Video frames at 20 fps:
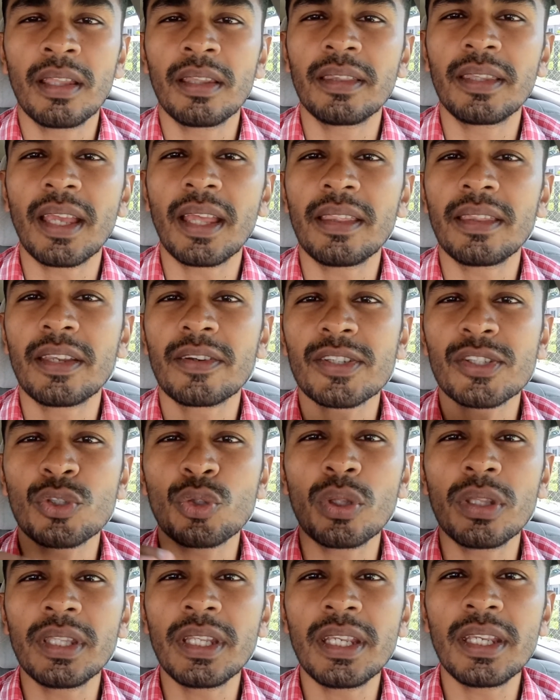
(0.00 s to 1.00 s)
Then there is
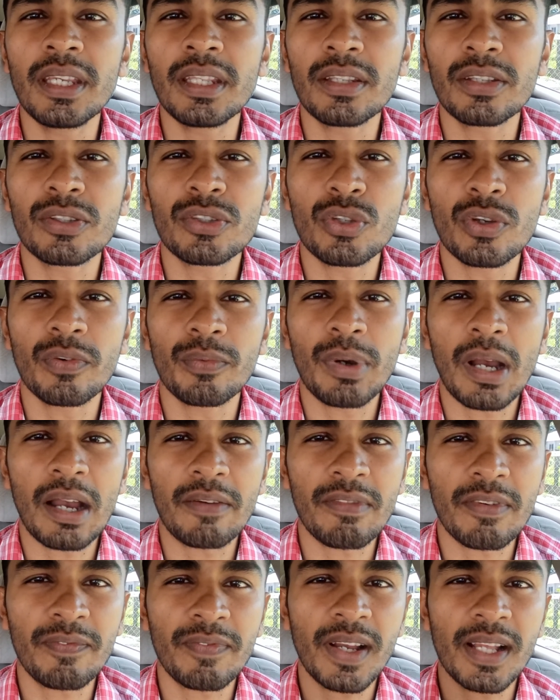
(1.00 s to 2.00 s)
no need to
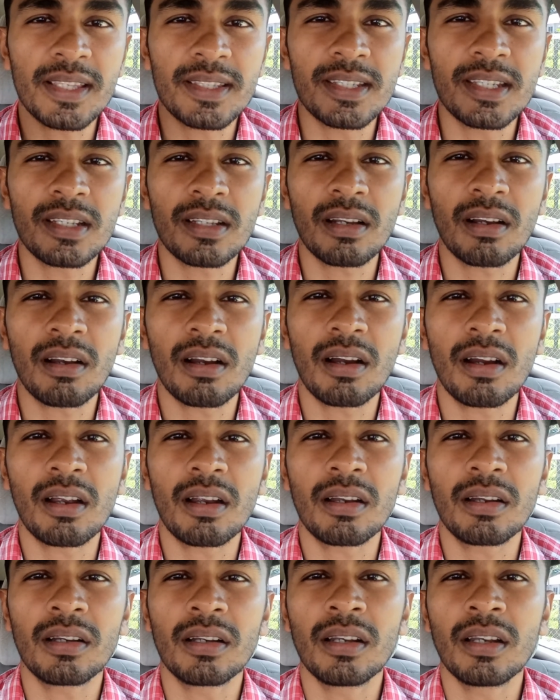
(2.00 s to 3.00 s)
have a fancy
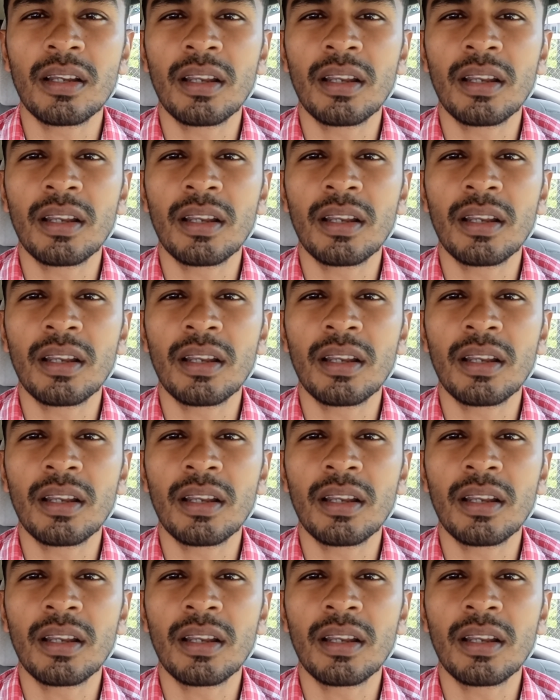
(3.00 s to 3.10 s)
car